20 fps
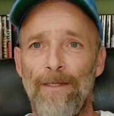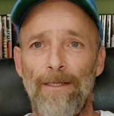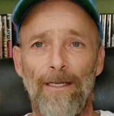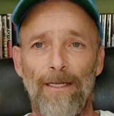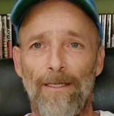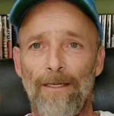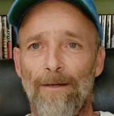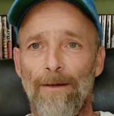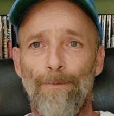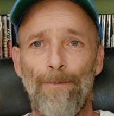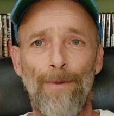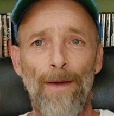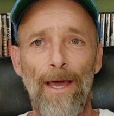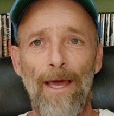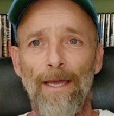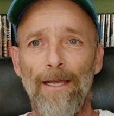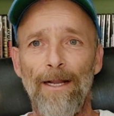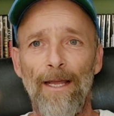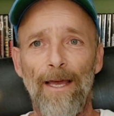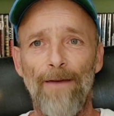Like a
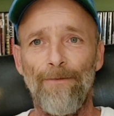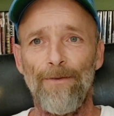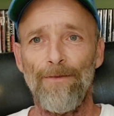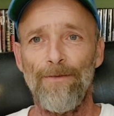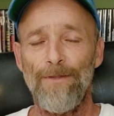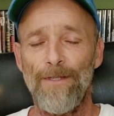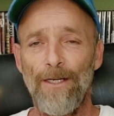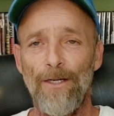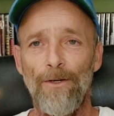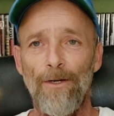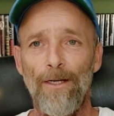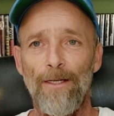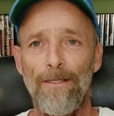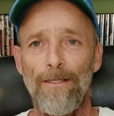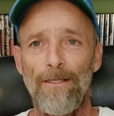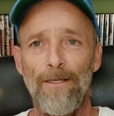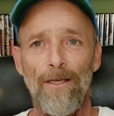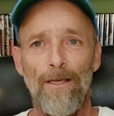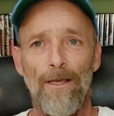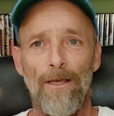pack and a half of
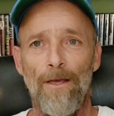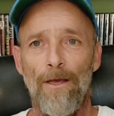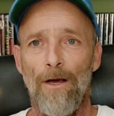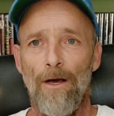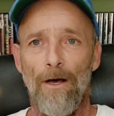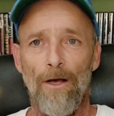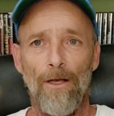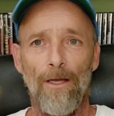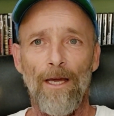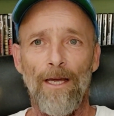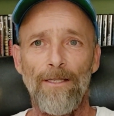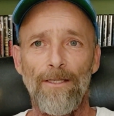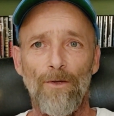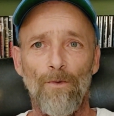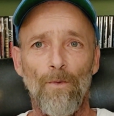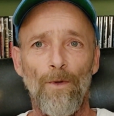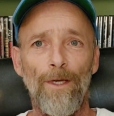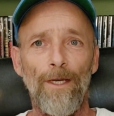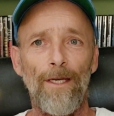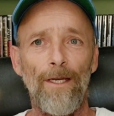cigarettes, all kinds
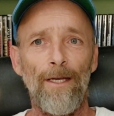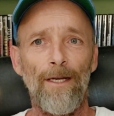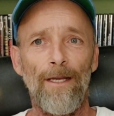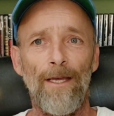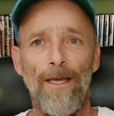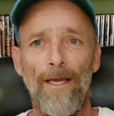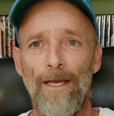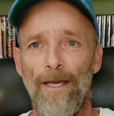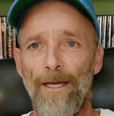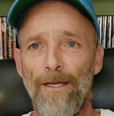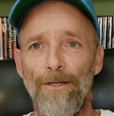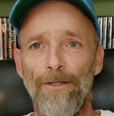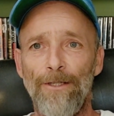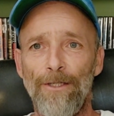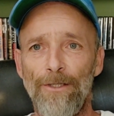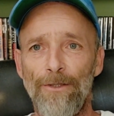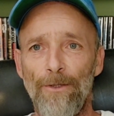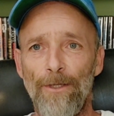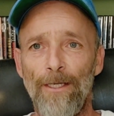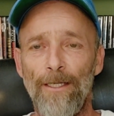of weed,
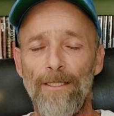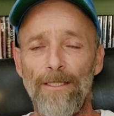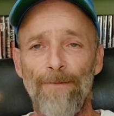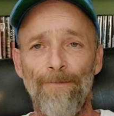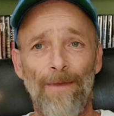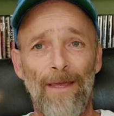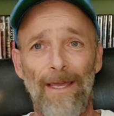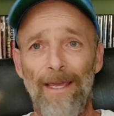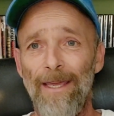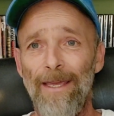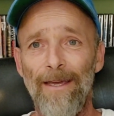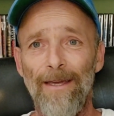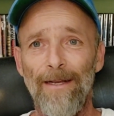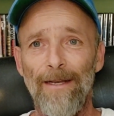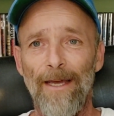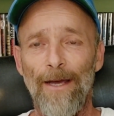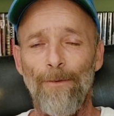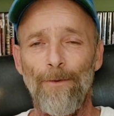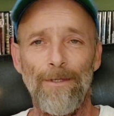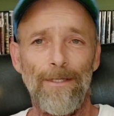energy drinks,
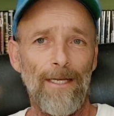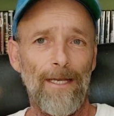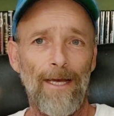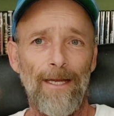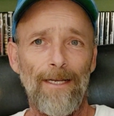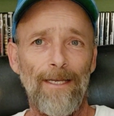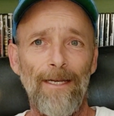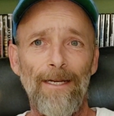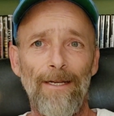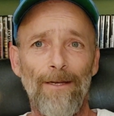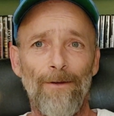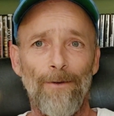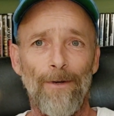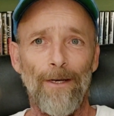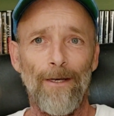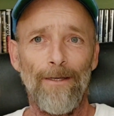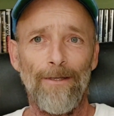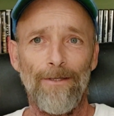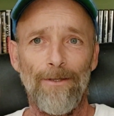and I was not eating right.